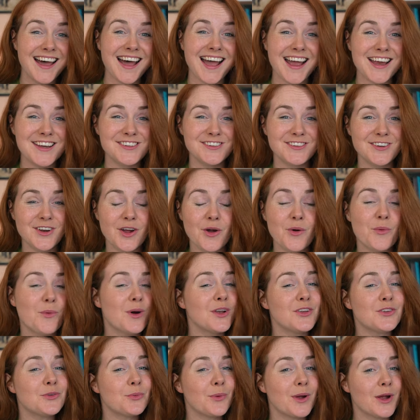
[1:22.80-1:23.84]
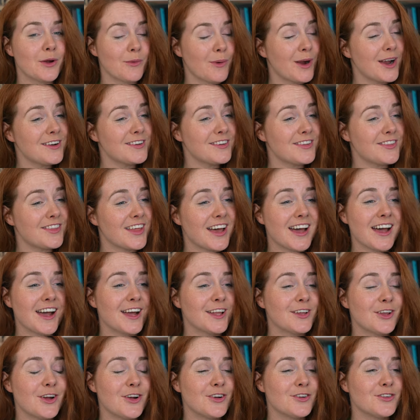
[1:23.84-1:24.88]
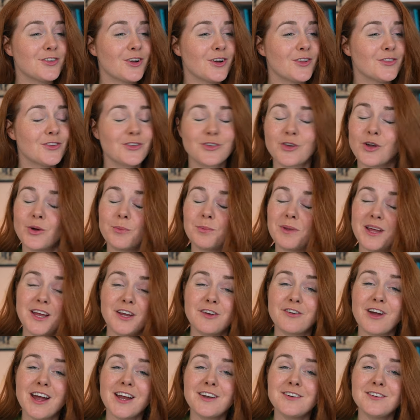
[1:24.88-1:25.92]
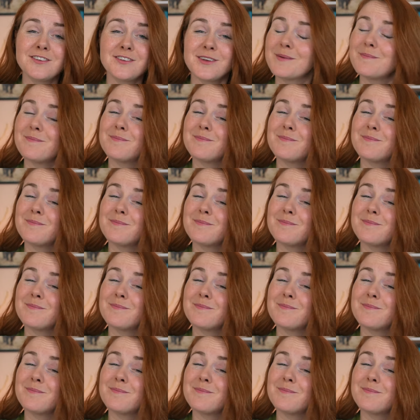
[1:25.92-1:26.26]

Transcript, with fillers: I do know one swear word that I learned on the school playground,